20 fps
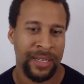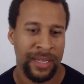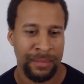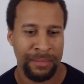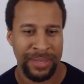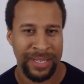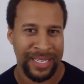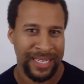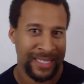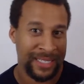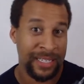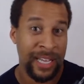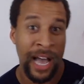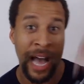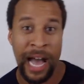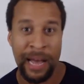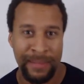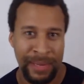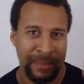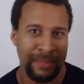Please
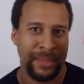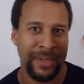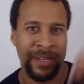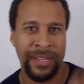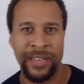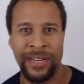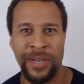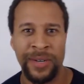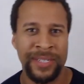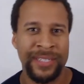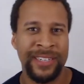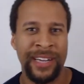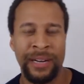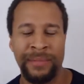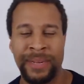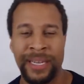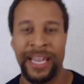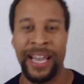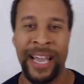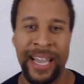comment below and tell
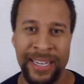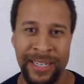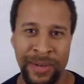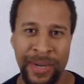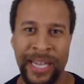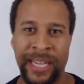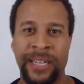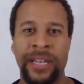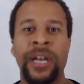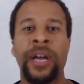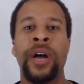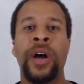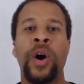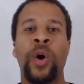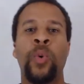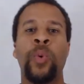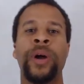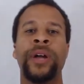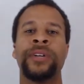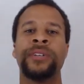me, hey Dwight,
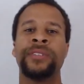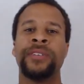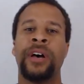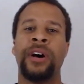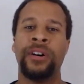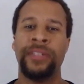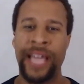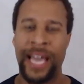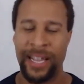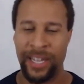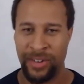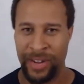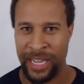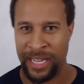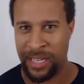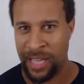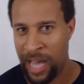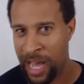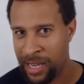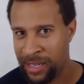where's all that great
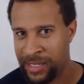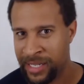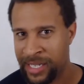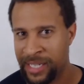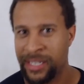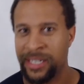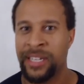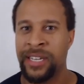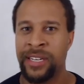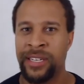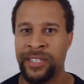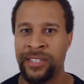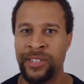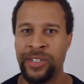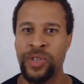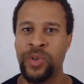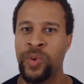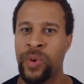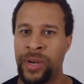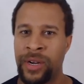content
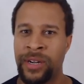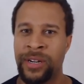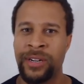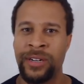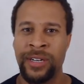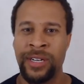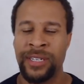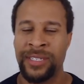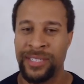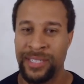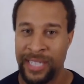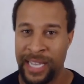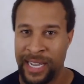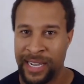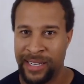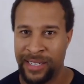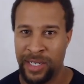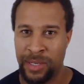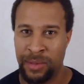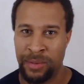you were saying
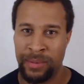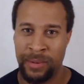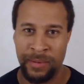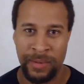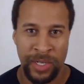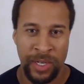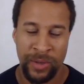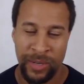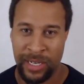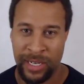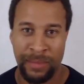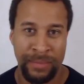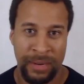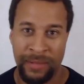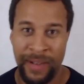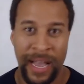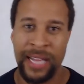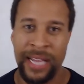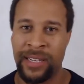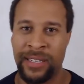you, you were going to
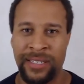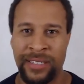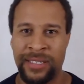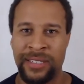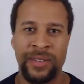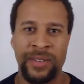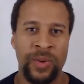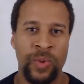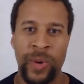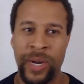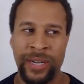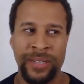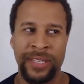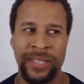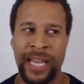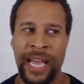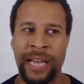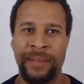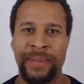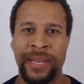provide us? Where is
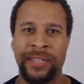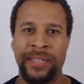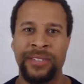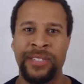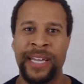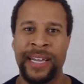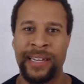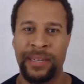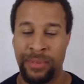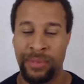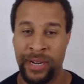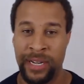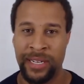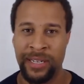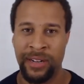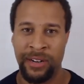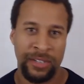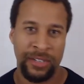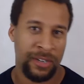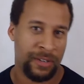that, man? Are you taking a break?
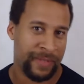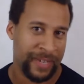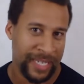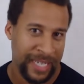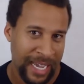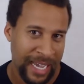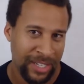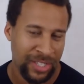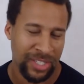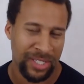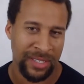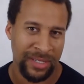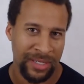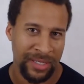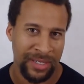Are you on vacation?